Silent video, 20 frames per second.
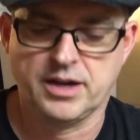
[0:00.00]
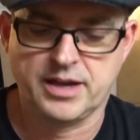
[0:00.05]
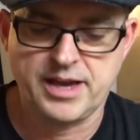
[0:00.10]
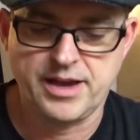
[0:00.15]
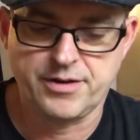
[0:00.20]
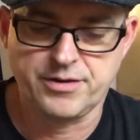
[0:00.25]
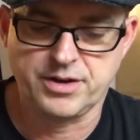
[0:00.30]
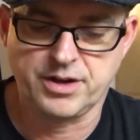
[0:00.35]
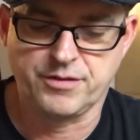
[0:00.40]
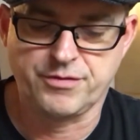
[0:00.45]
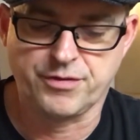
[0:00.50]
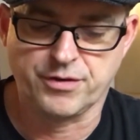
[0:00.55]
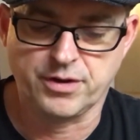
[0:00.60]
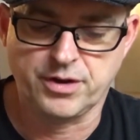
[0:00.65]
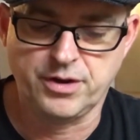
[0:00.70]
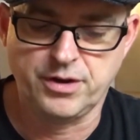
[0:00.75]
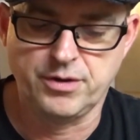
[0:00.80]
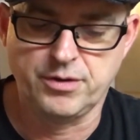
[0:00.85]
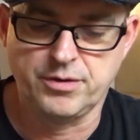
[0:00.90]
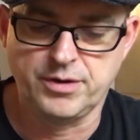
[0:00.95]
accounting
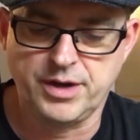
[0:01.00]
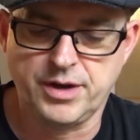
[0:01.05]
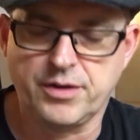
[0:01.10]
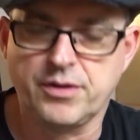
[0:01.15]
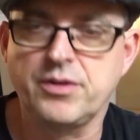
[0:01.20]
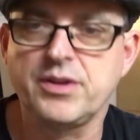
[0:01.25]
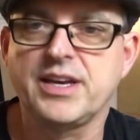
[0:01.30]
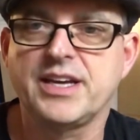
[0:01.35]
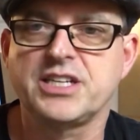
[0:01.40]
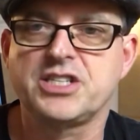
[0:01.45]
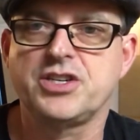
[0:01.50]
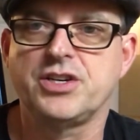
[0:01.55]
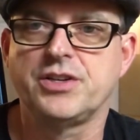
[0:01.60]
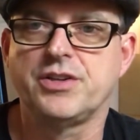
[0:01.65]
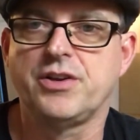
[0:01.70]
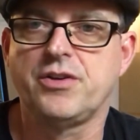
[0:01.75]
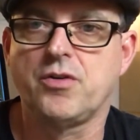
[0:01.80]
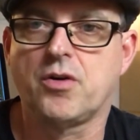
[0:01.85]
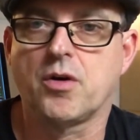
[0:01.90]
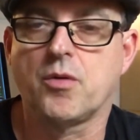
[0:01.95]
for you, it only gets
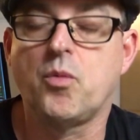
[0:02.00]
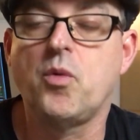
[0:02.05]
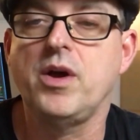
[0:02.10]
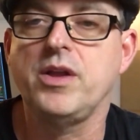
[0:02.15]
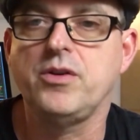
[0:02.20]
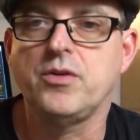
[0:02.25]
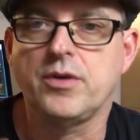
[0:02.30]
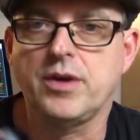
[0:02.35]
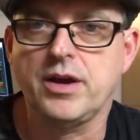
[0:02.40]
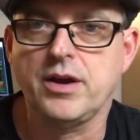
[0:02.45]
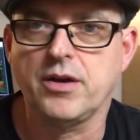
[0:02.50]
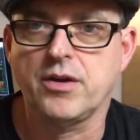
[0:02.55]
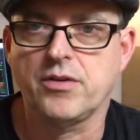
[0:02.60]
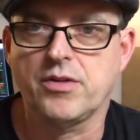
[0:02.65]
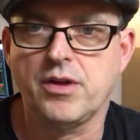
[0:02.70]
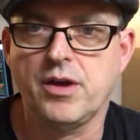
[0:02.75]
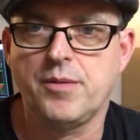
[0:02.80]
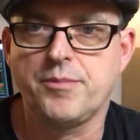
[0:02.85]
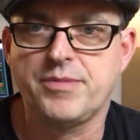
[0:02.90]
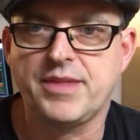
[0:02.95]
you in the door. When you
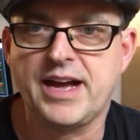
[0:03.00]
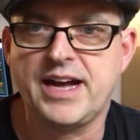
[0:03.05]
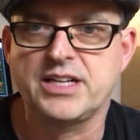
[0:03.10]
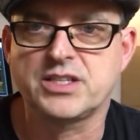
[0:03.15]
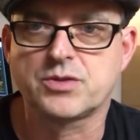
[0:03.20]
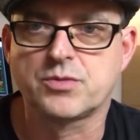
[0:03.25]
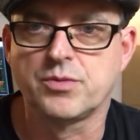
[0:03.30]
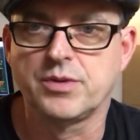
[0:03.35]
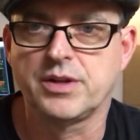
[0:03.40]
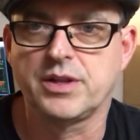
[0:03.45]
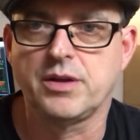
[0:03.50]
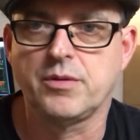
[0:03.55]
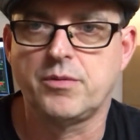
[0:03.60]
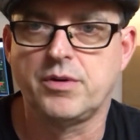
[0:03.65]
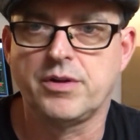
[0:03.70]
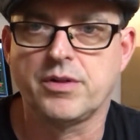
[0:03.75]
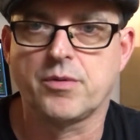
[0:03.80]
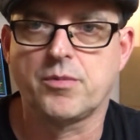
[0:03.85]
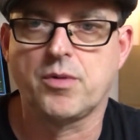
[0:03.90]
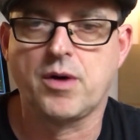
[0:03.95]
hear them, that's really
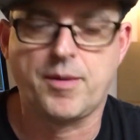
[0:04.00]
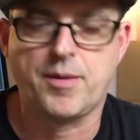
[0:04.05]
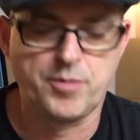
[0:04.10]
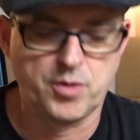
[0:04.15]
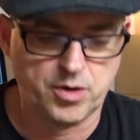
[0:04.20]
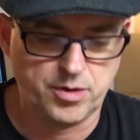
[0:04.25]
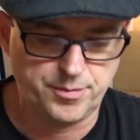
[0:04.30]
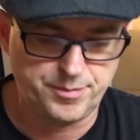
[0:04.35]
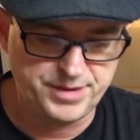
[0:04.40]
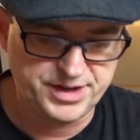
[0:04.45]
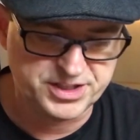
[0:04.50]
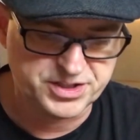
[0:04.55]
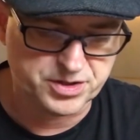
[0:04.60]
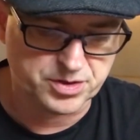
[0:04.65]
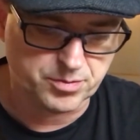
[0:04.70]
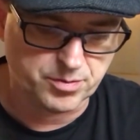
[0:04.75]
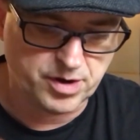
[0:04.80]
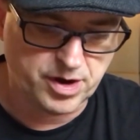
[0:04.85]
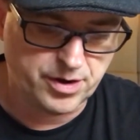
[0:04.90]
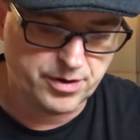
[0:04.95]
when the rubber meets
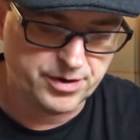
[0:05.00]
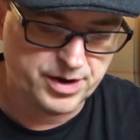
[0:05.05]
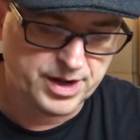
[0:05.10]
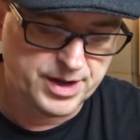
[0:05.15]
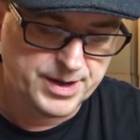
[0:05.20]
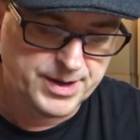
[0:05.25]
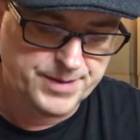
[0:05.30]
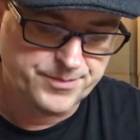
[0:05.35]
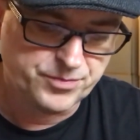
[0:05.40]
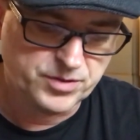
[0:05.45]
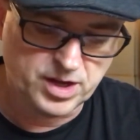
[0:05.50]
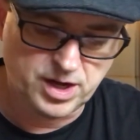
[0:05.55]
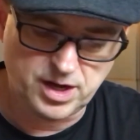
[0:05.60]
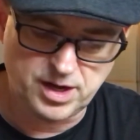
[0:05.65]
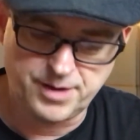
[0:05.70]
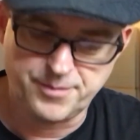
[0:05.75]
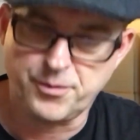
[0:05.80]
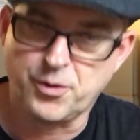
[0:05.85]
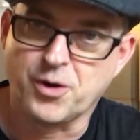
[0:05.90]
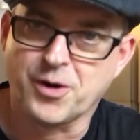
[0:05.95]
the road,
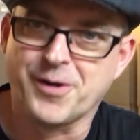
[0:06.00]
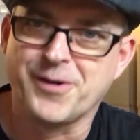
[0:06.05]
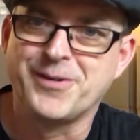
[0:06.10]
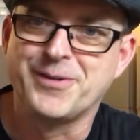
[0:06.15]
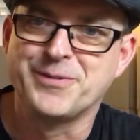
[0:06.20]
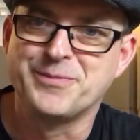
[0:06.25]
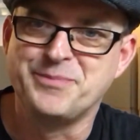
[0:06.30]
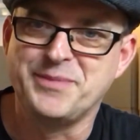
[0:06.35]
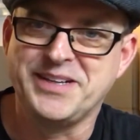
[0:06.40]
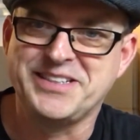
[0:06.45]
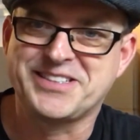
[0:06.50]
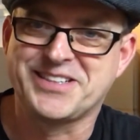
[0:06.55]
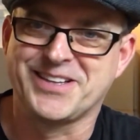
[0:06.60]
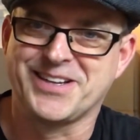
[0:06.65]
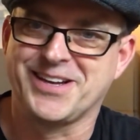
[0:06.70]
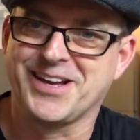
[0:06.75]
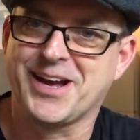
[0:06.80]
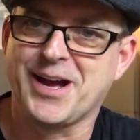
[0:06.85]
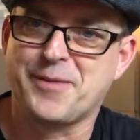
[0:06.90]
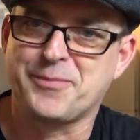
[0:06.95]
or meets
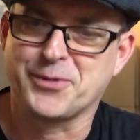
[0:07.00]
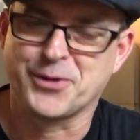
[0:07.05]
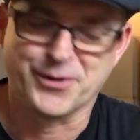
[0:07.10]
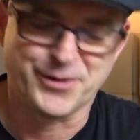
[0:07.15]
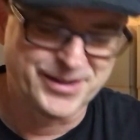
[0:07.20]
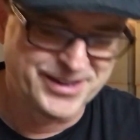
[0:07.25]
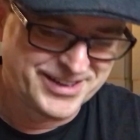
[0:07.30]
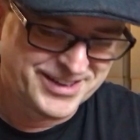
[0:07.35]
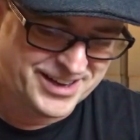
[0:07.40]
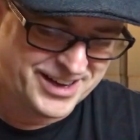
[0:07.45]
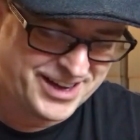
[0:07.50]
the decoupler.